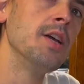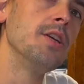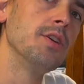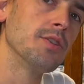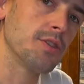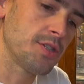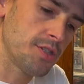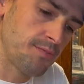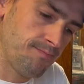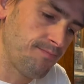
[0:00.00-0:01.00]
you'll
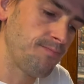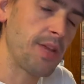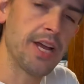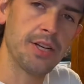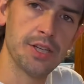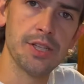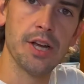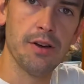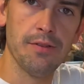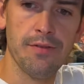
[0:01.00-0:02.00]
stake
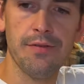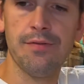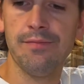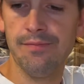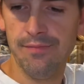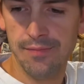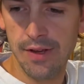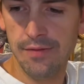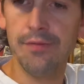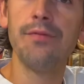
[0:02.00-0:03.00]
yourself
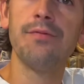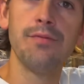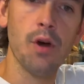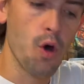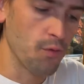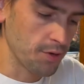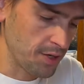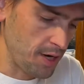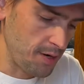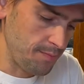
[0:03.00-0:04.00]
if
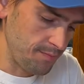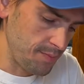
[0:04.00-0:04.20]
overtime,